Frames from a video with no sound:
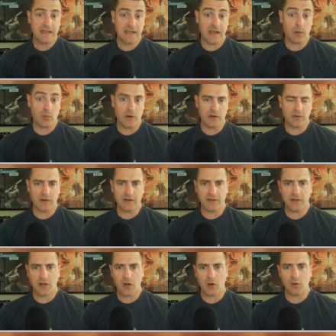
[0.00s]
get where you need to
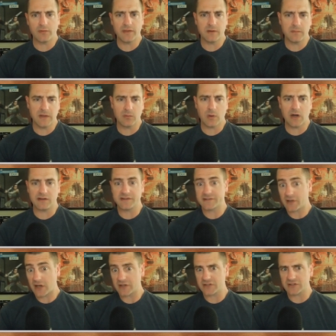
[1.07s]
go and then meanwhile
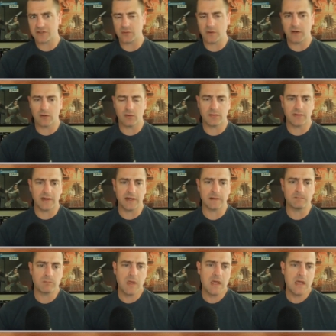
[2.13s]
Asajj is doing her thing